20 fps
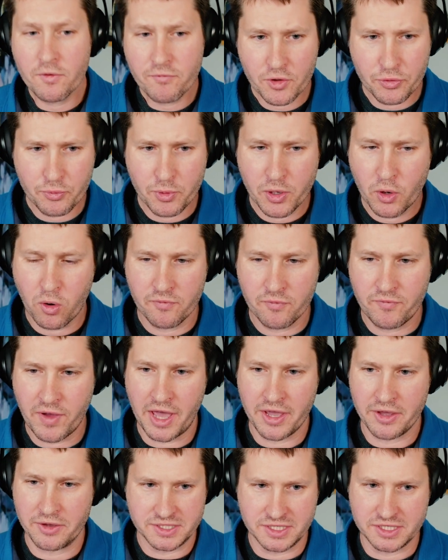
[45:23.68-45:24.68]
our three core
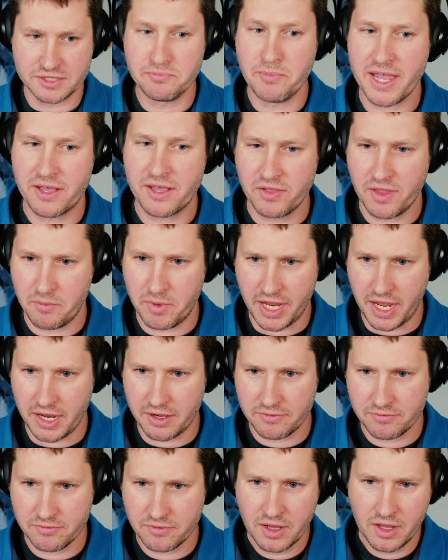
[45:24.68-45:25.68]
values is make
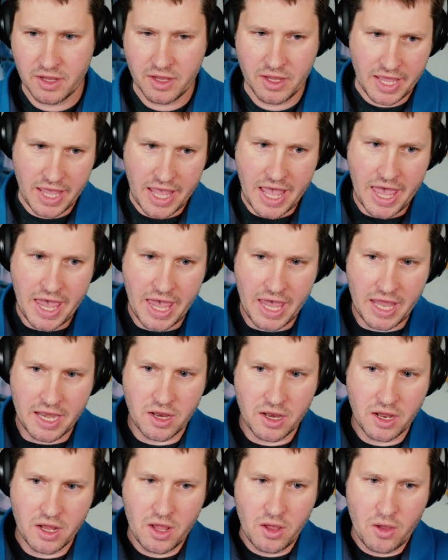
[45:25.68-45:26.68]
lemonade. And
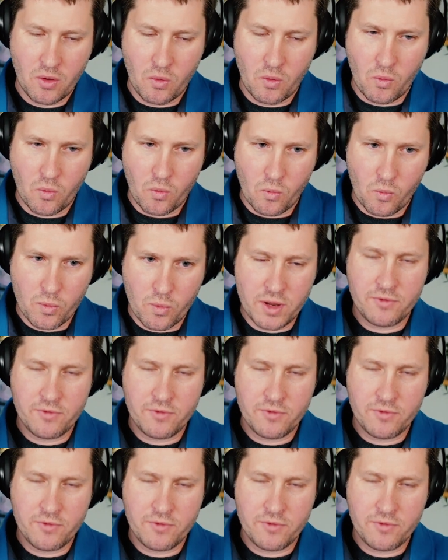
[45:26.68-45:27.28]
we've